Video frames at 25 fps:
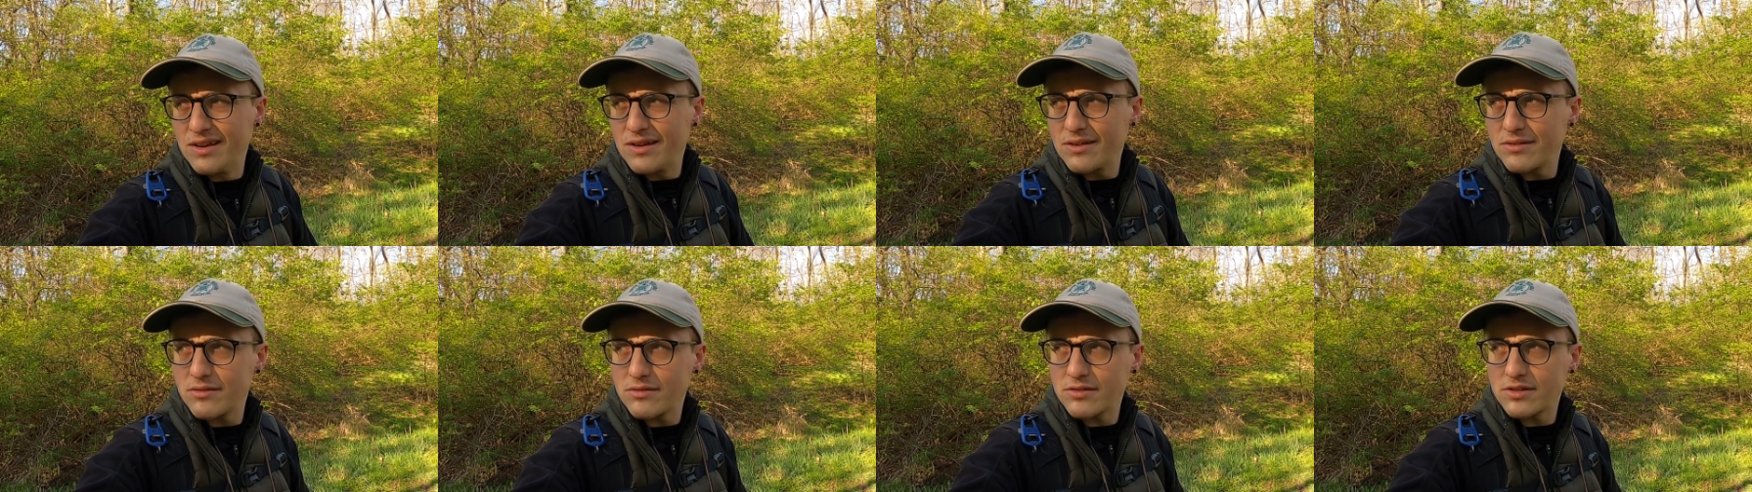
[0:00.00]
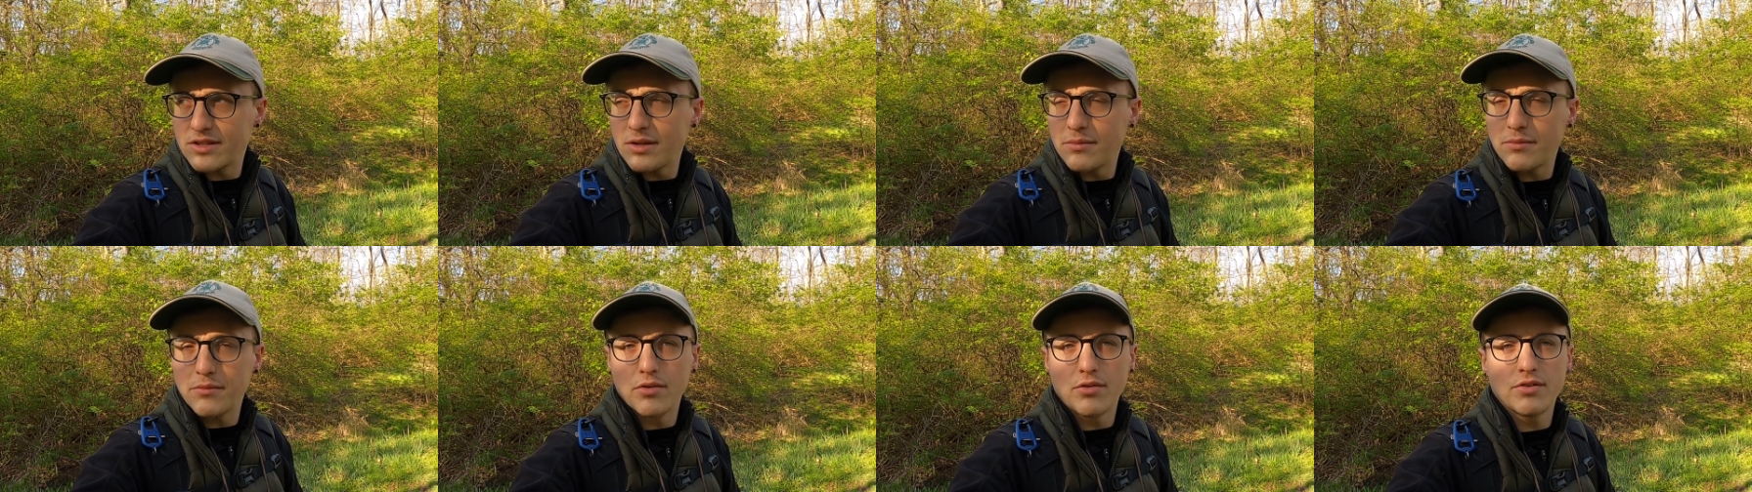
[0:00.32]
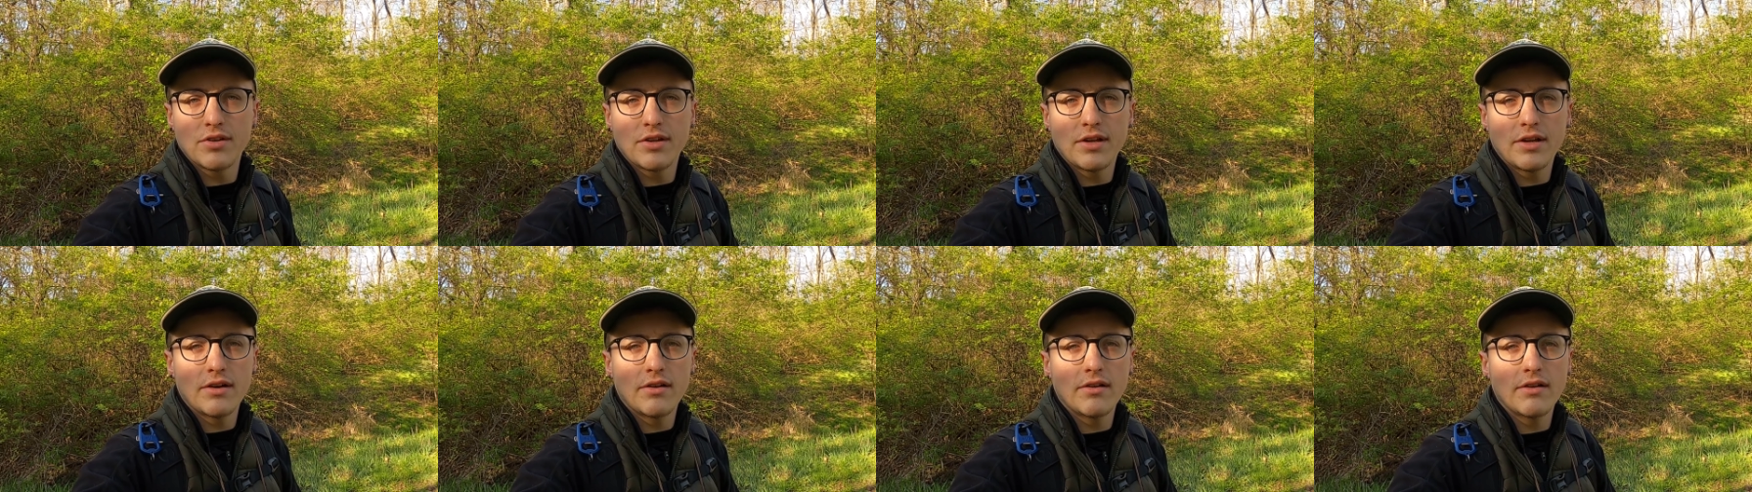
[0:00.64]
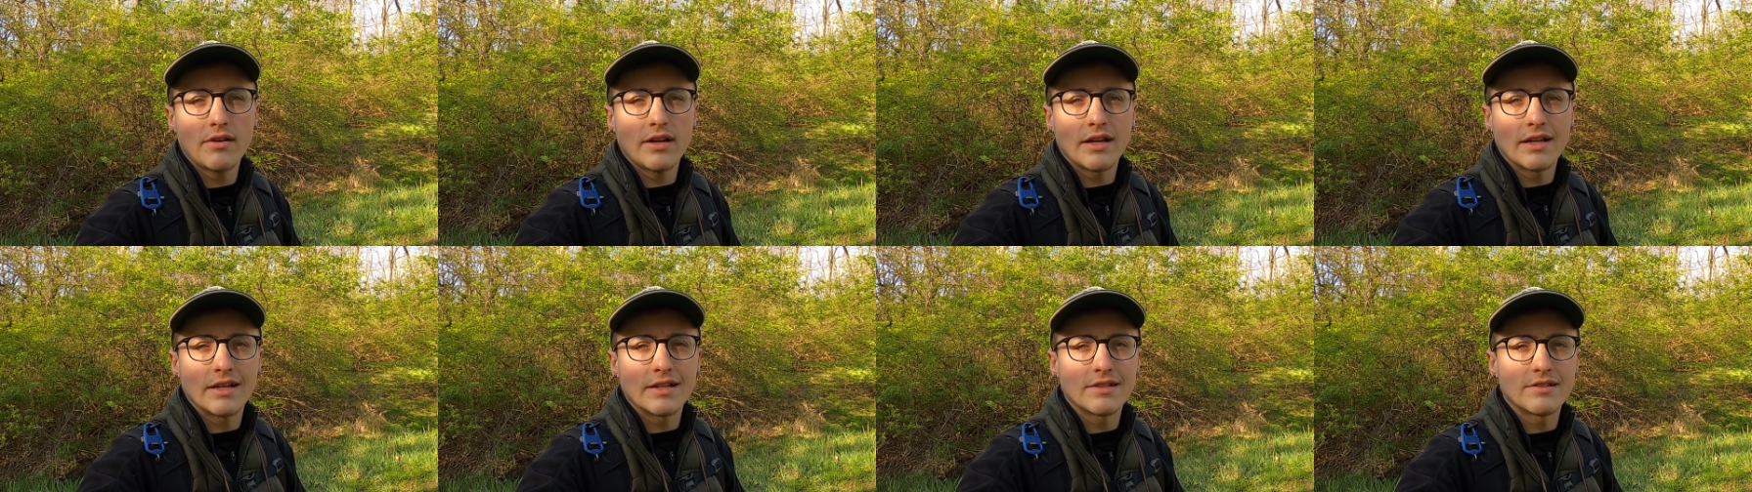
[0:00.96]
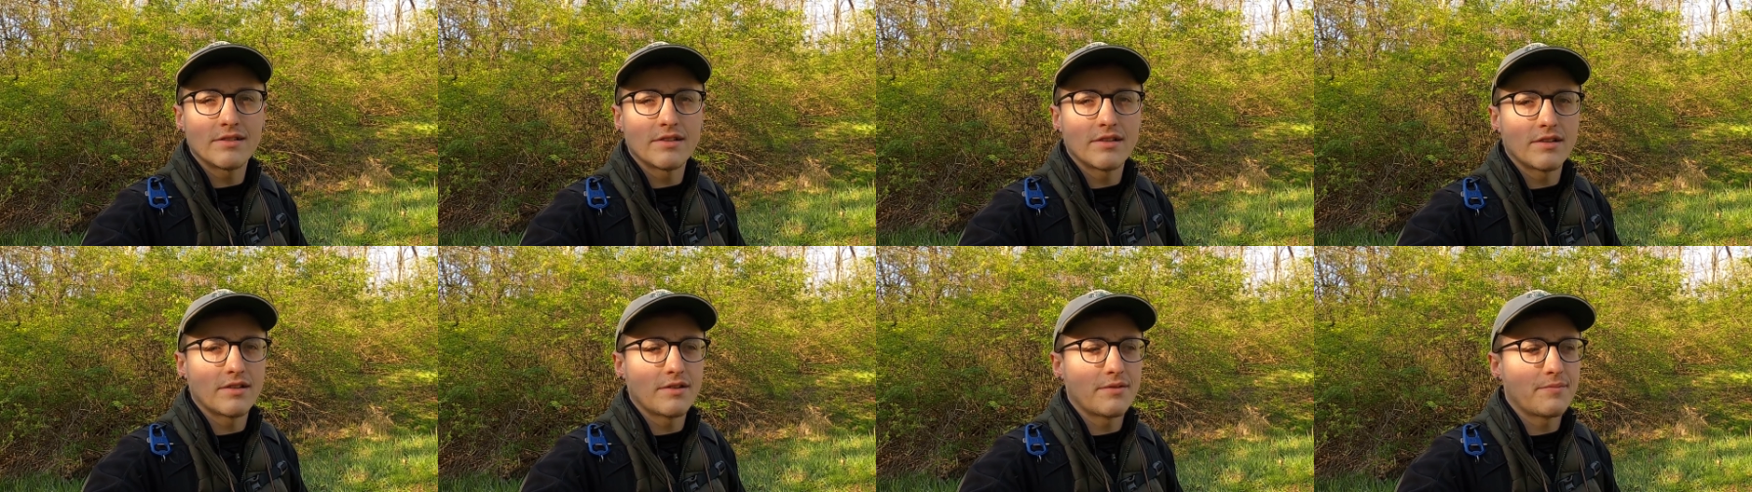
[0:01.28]
I'm gonna keep going here
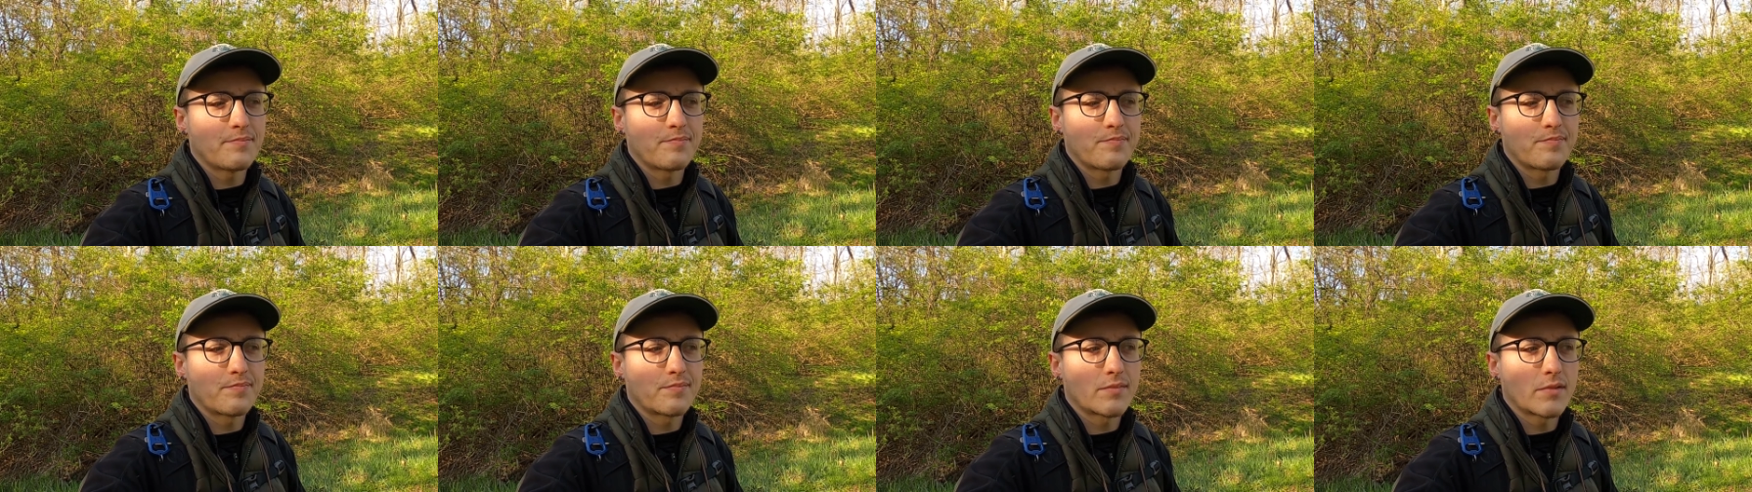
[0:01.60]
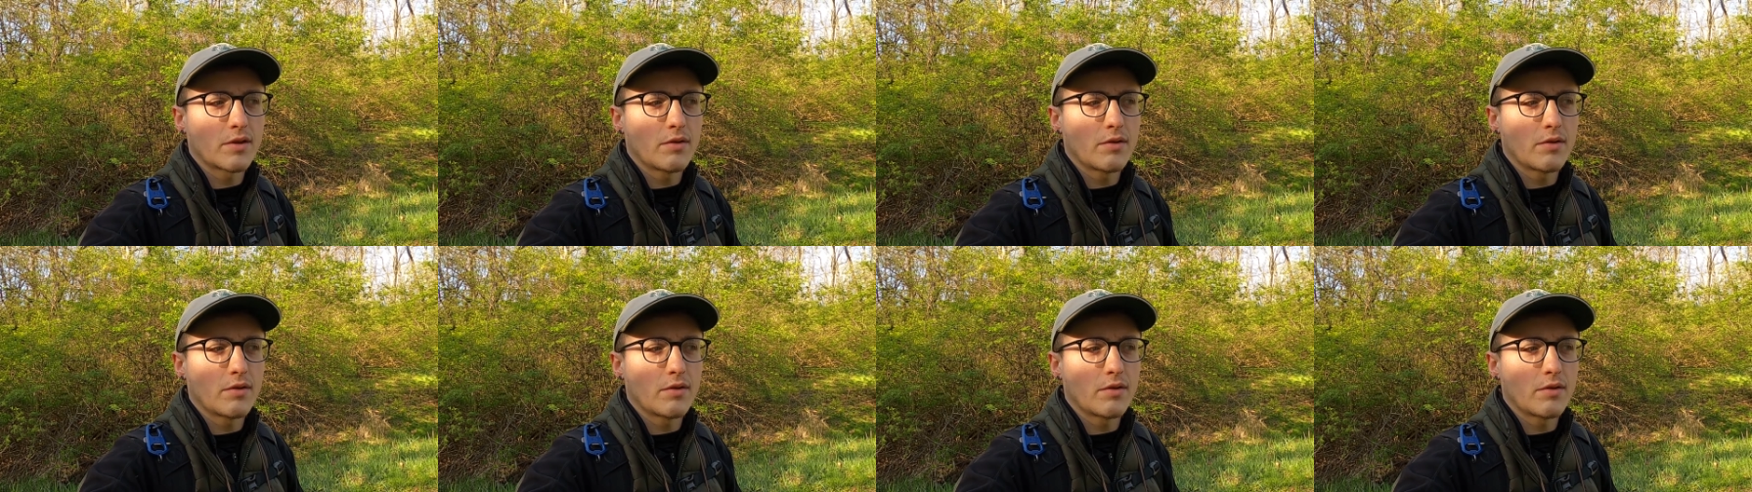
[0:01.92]
and um,